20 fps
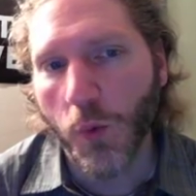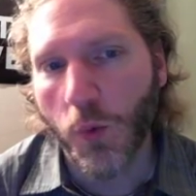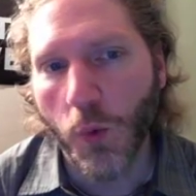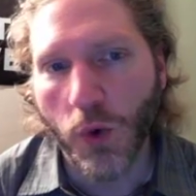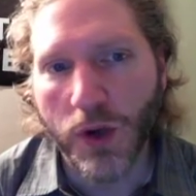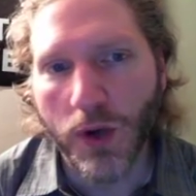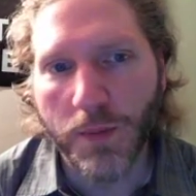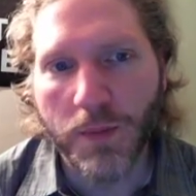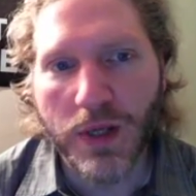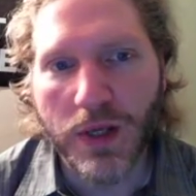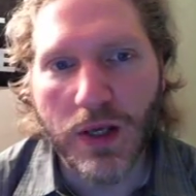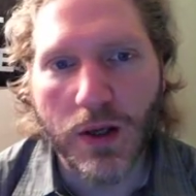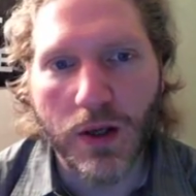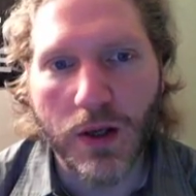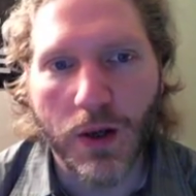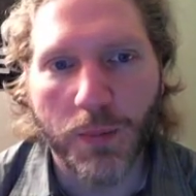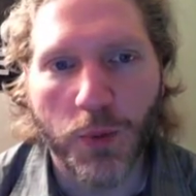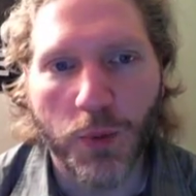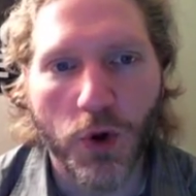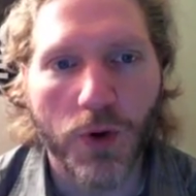would
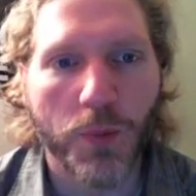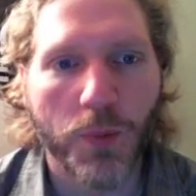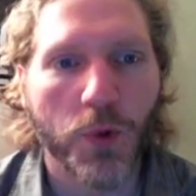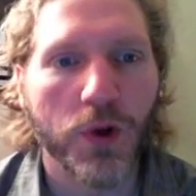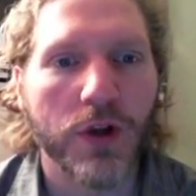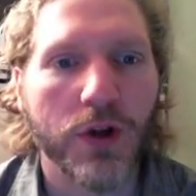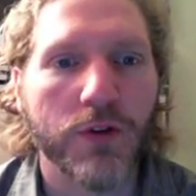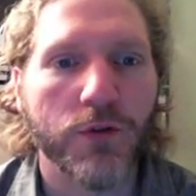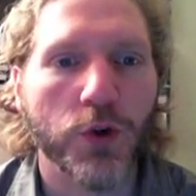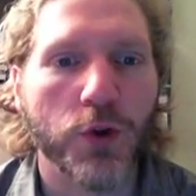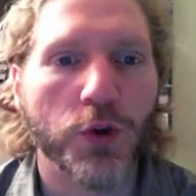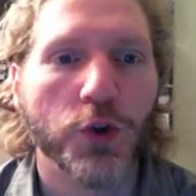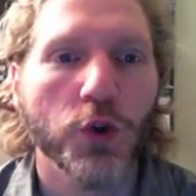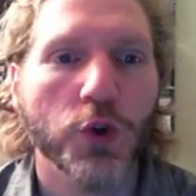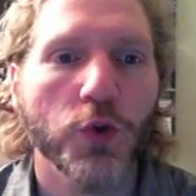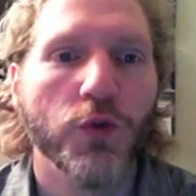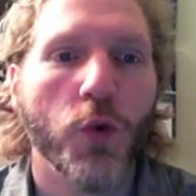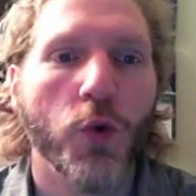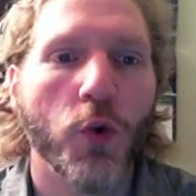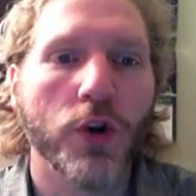be appropriate for
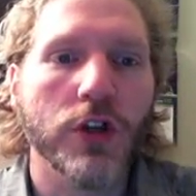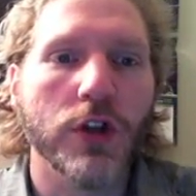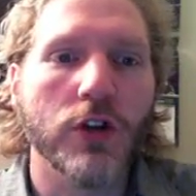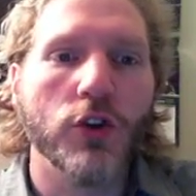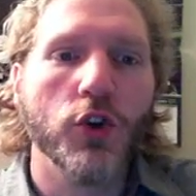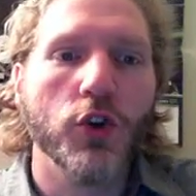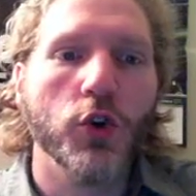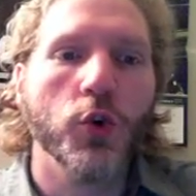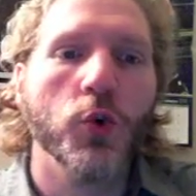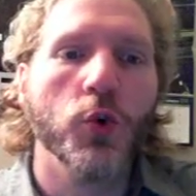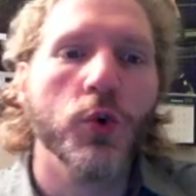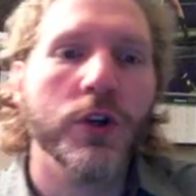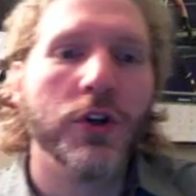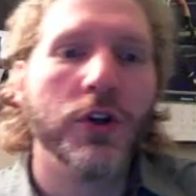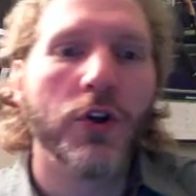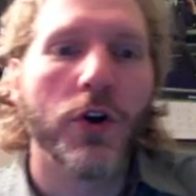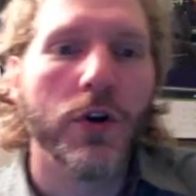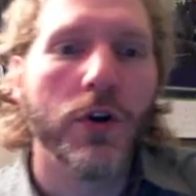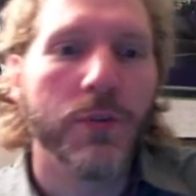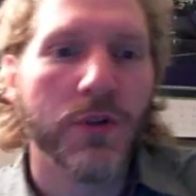242
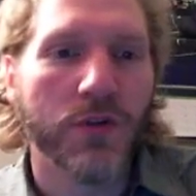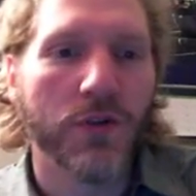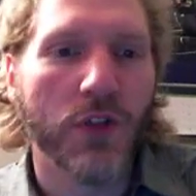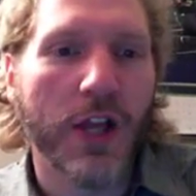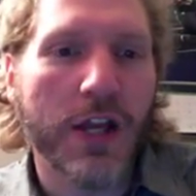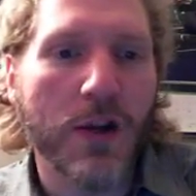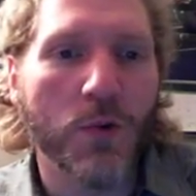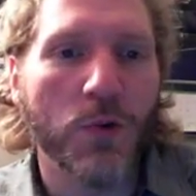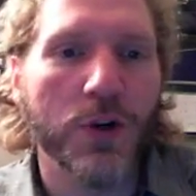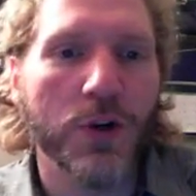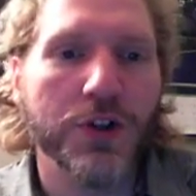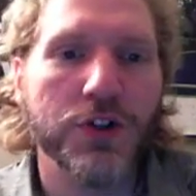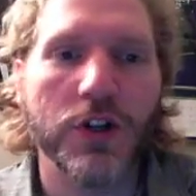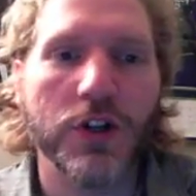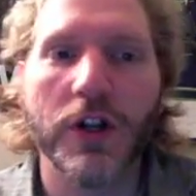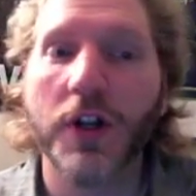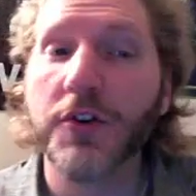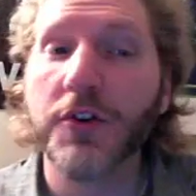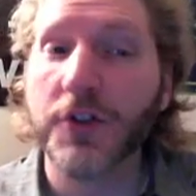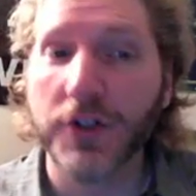in terms of language
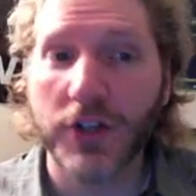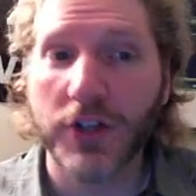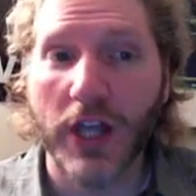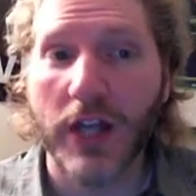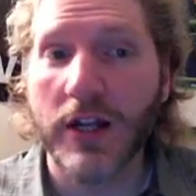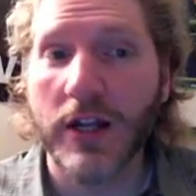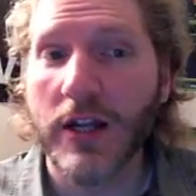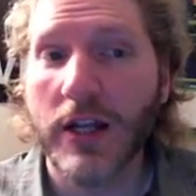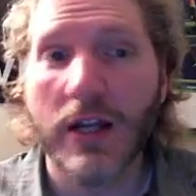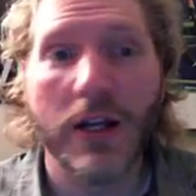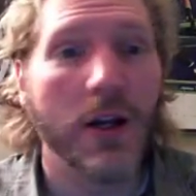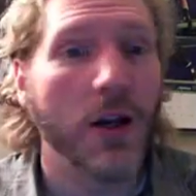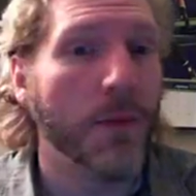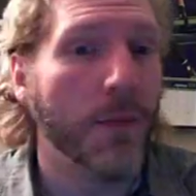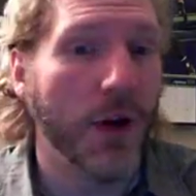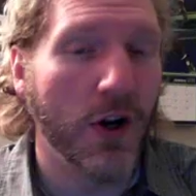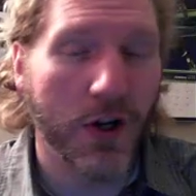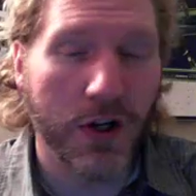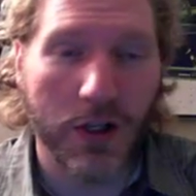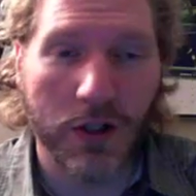and understanding and
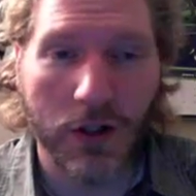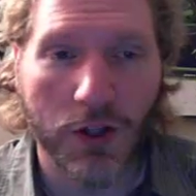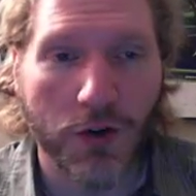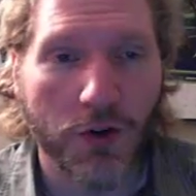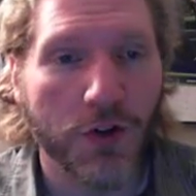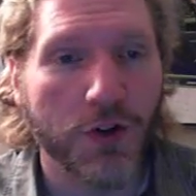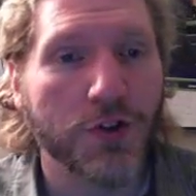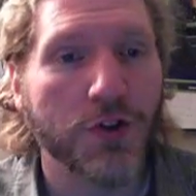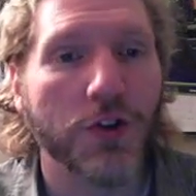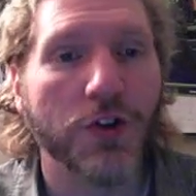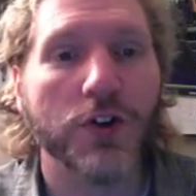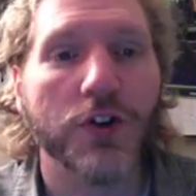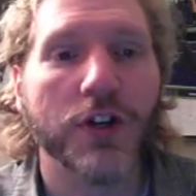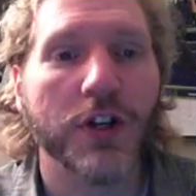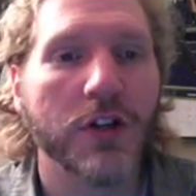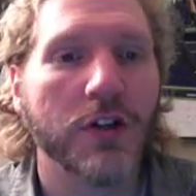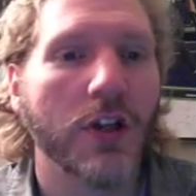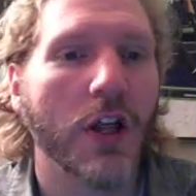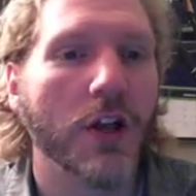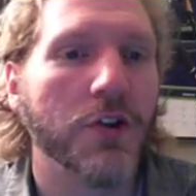American literature,
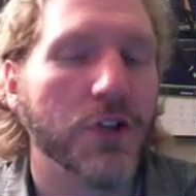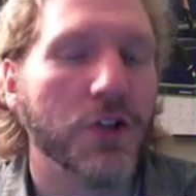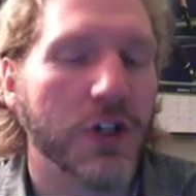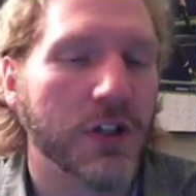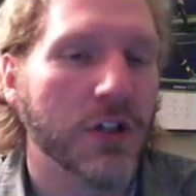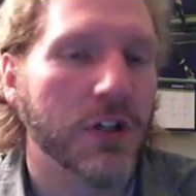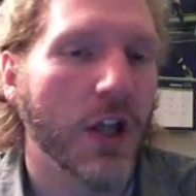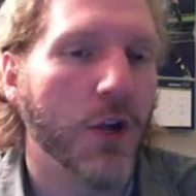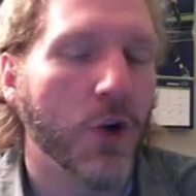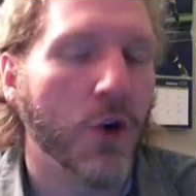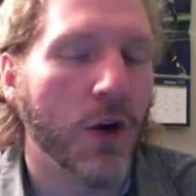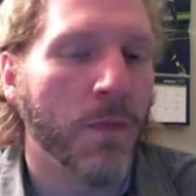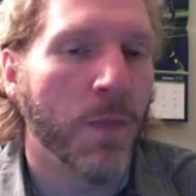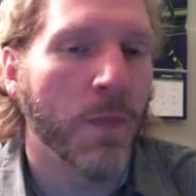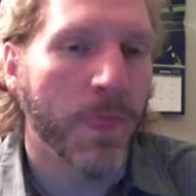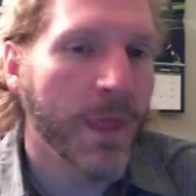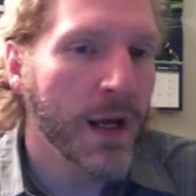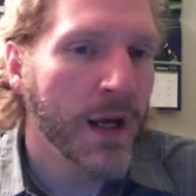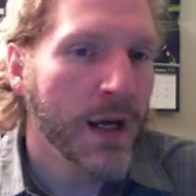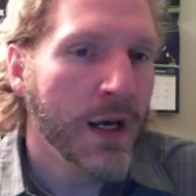et cetera, et cetera.
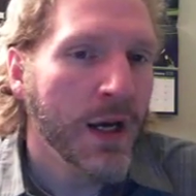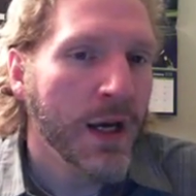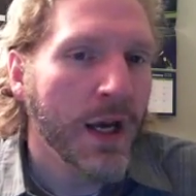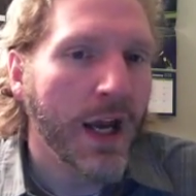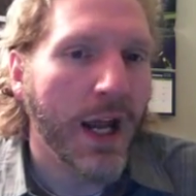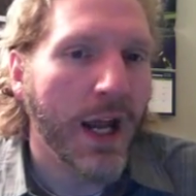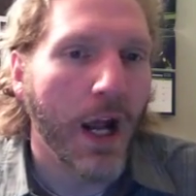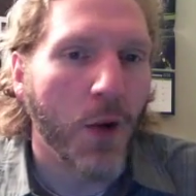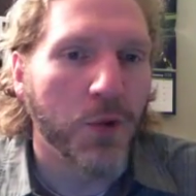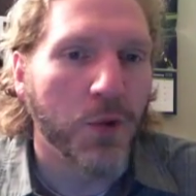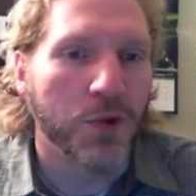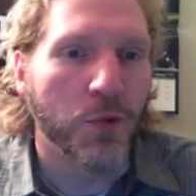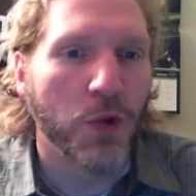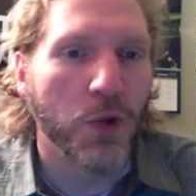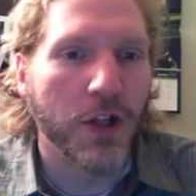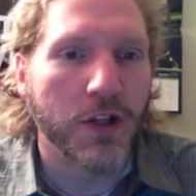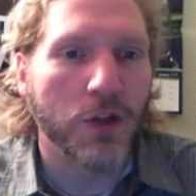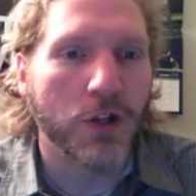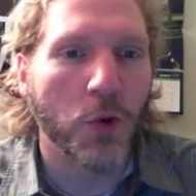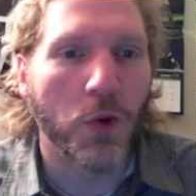And I was
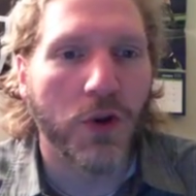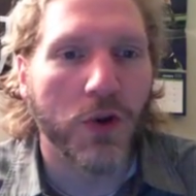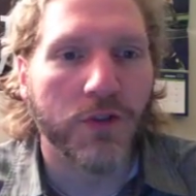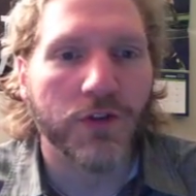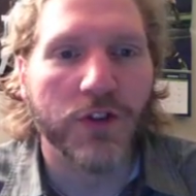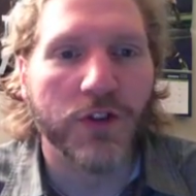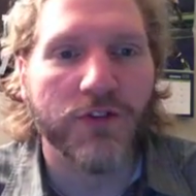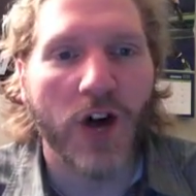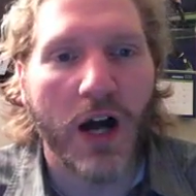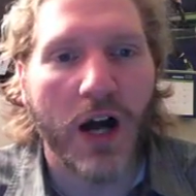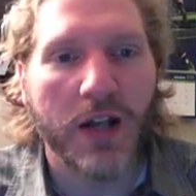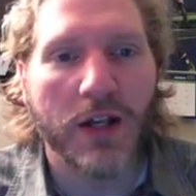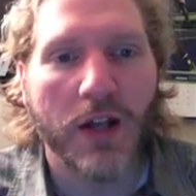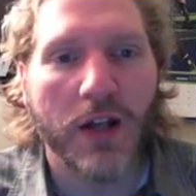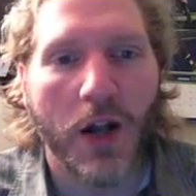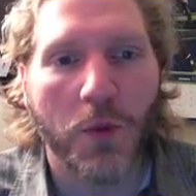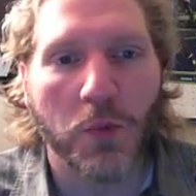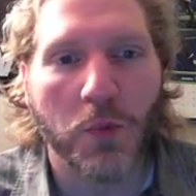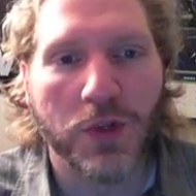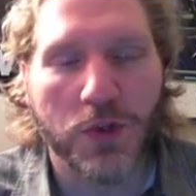really sort of
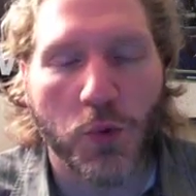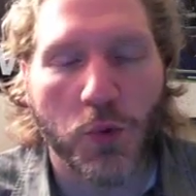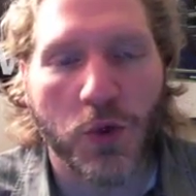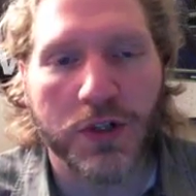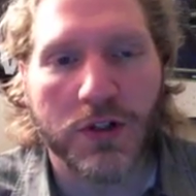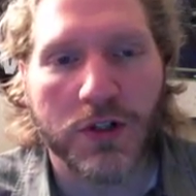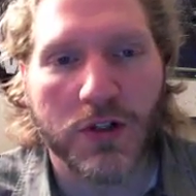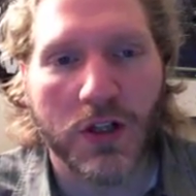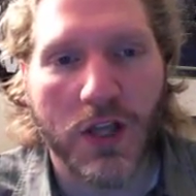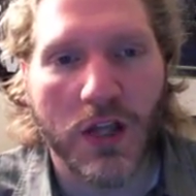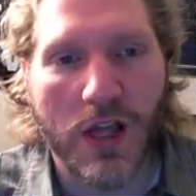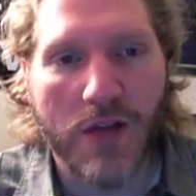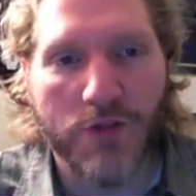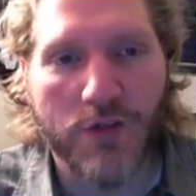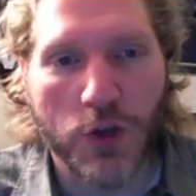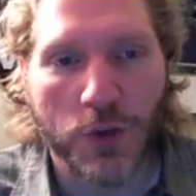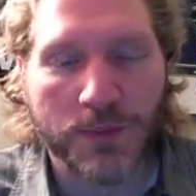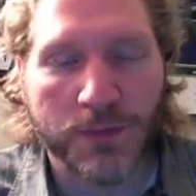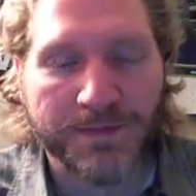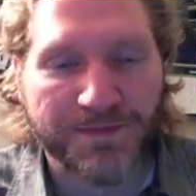divided on which ones to
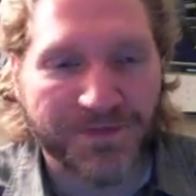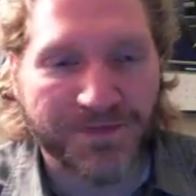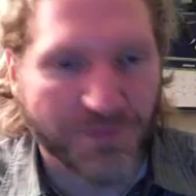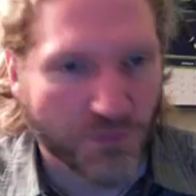give you.